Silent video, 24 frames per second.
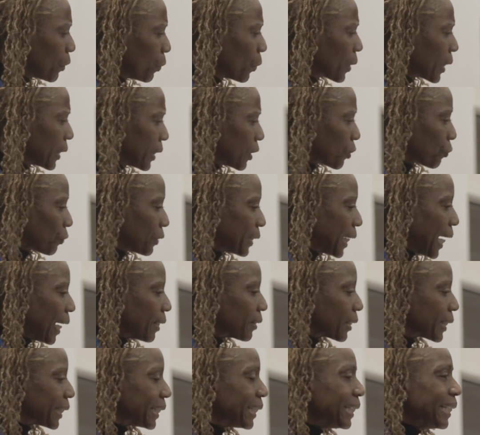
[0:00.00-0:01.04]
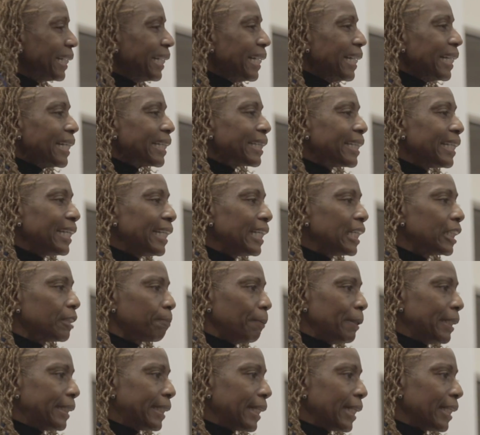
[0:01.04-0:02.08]
to look at this reality, things
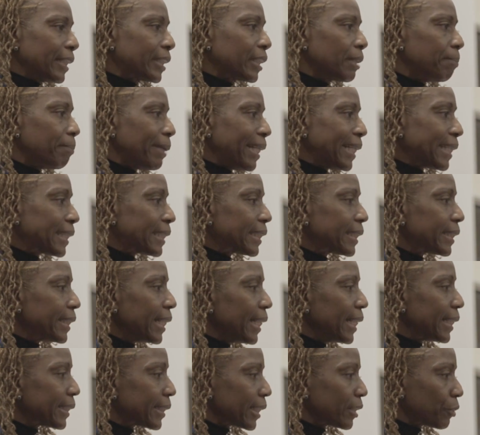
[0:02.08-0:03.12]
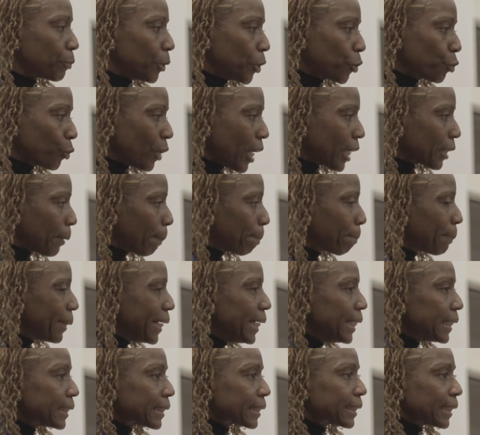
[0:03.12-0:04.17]
begin to make sense as we try to
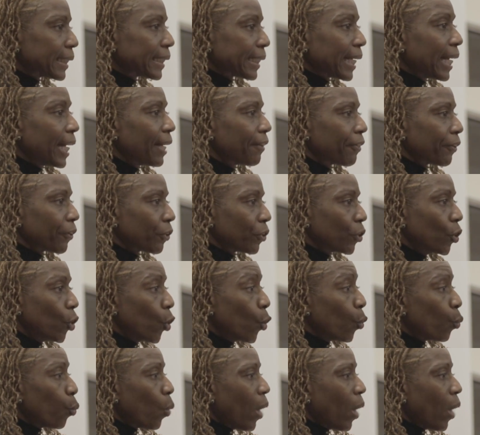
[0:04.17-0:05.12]
piece together